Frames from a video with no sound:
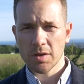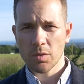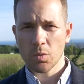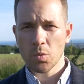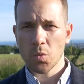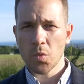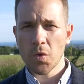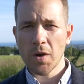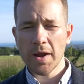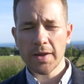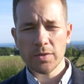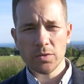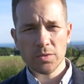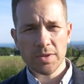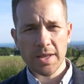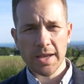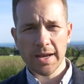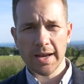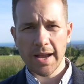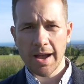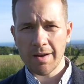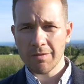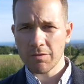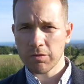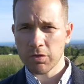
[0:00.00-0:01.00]
Where do they
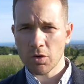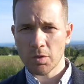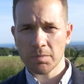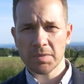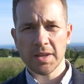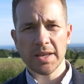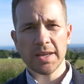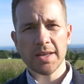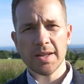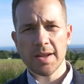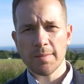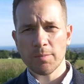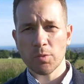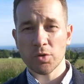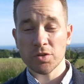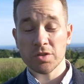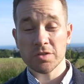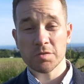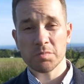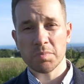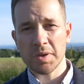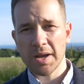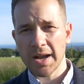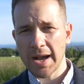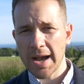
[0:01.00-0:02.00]
come from? The hidden motives
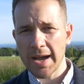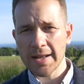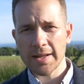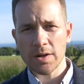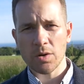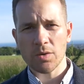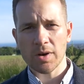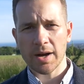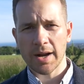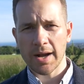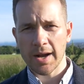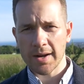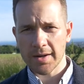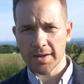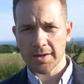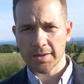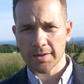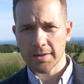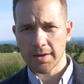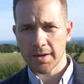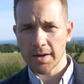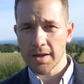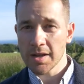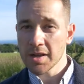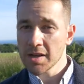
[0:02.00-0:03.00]
behind our
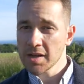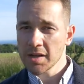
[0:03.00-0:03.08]
character.